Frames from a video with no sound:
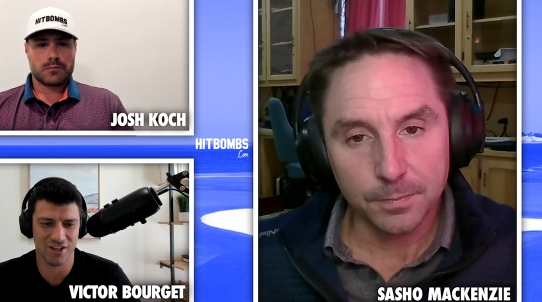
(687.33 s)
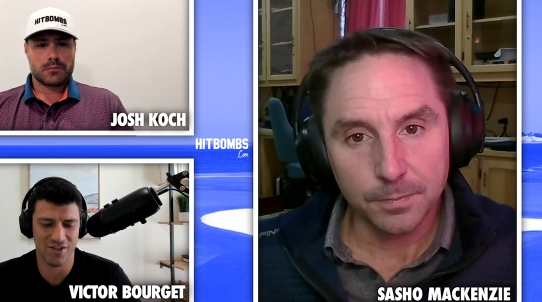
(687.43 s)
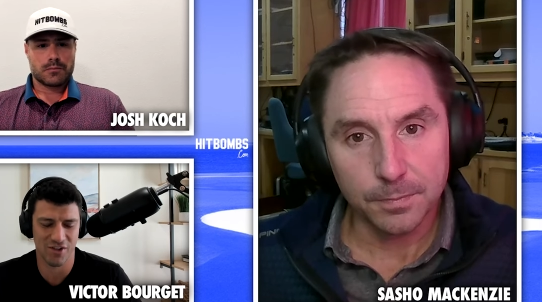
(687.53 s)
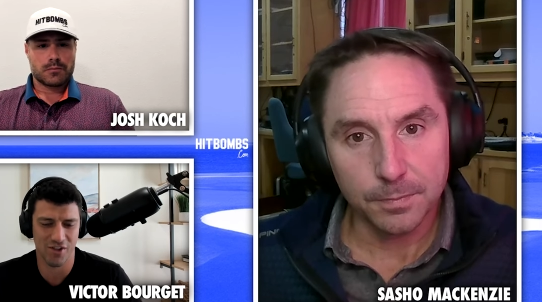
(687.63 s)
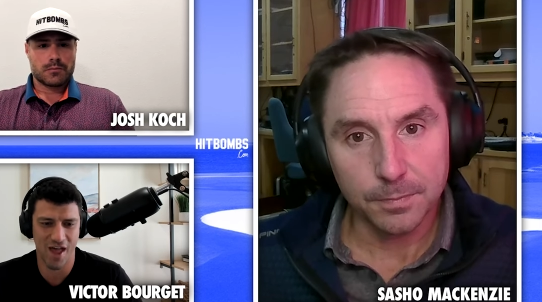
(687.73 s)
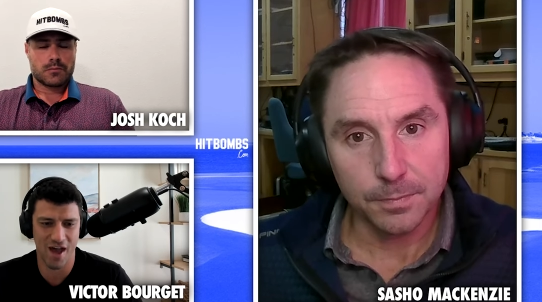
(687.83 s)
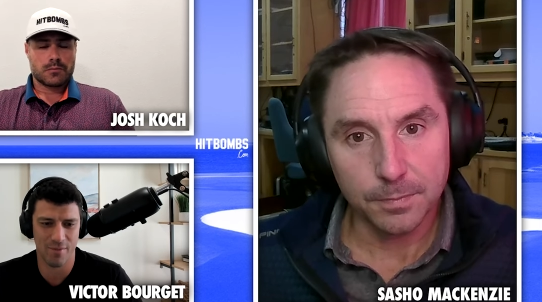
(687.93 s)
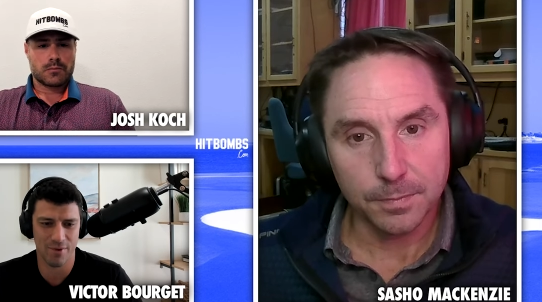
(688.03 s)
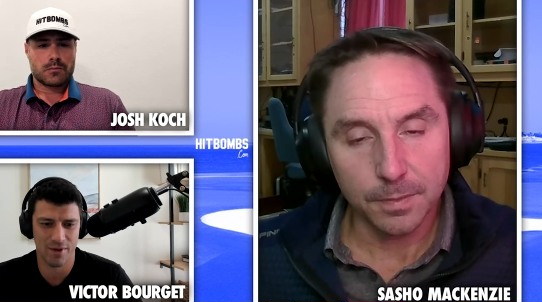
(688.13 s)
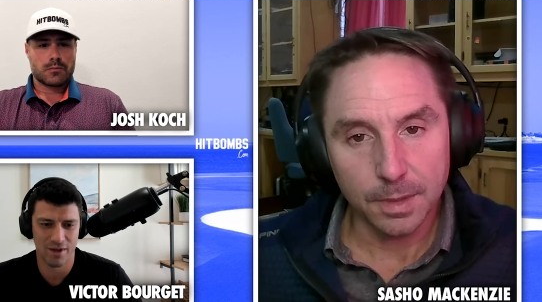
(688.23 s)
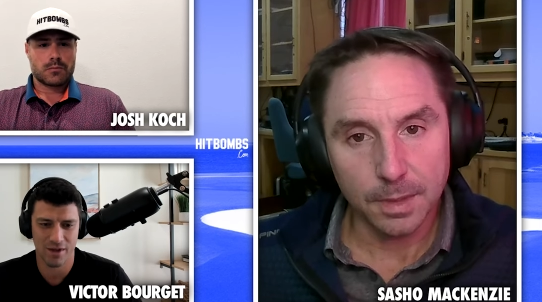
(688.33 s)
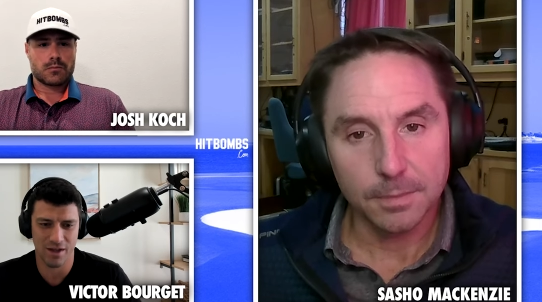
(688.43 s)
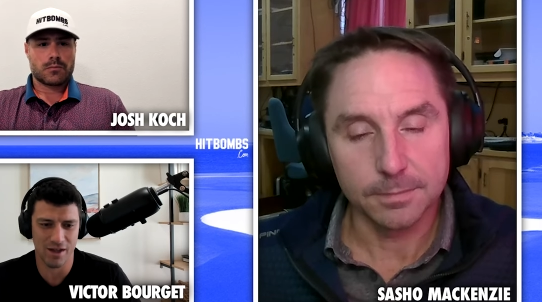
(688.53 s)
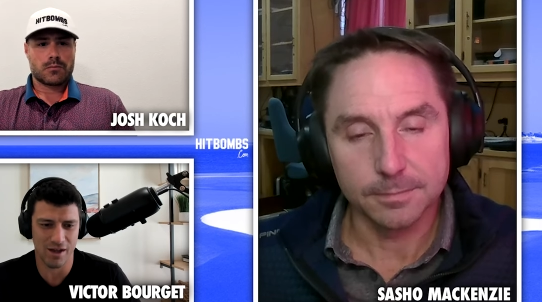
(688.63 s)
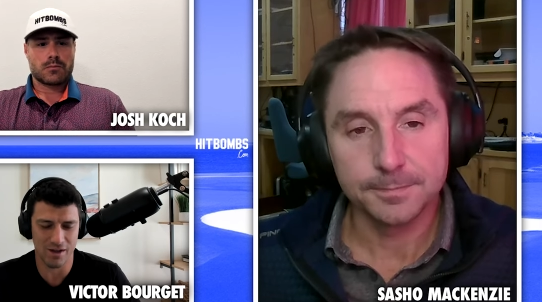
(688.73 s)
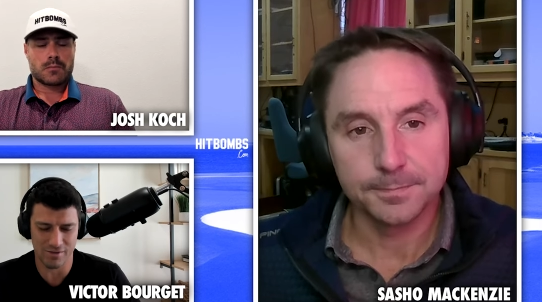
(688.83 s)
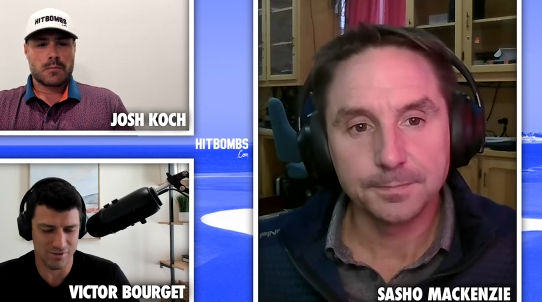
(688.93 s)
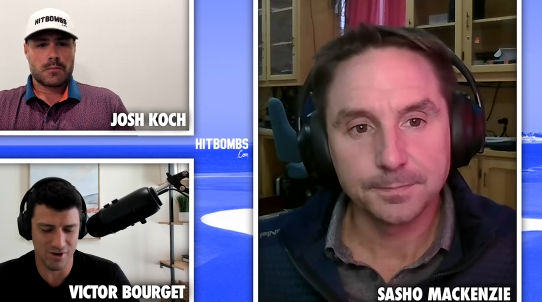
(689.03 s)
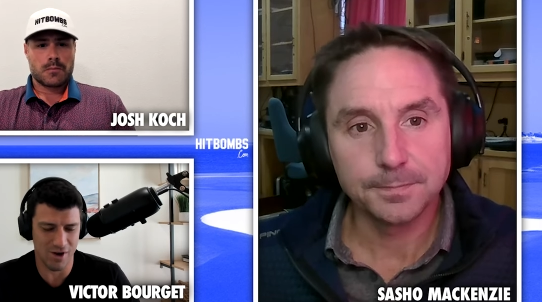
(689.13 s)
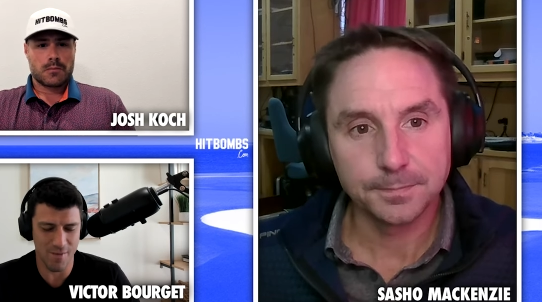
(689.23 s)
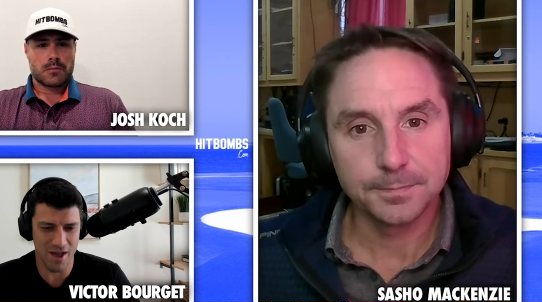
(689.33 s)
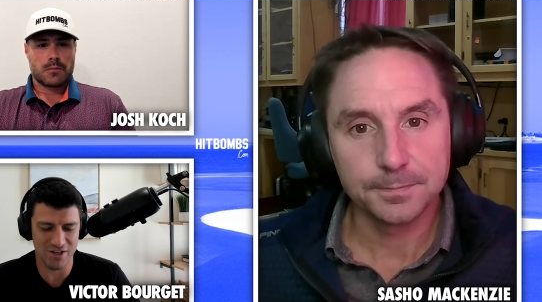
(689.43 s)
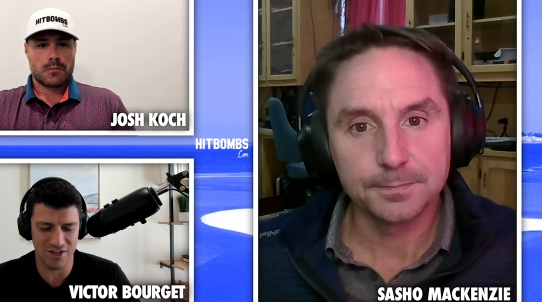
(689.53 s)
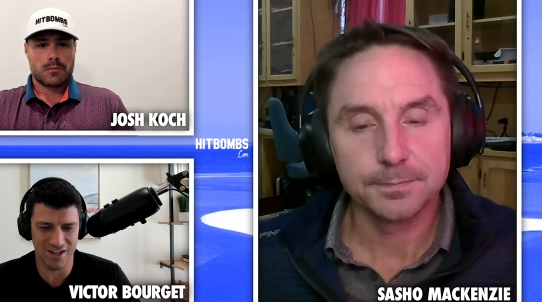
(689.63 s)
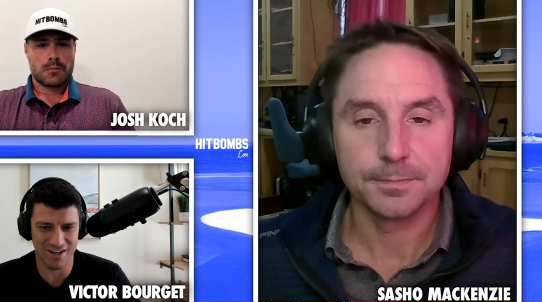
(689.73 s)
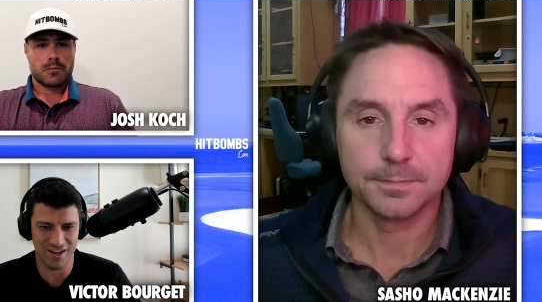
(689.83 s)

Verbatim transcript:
Speaker 1: in the lab, uh, you know, I imagine, and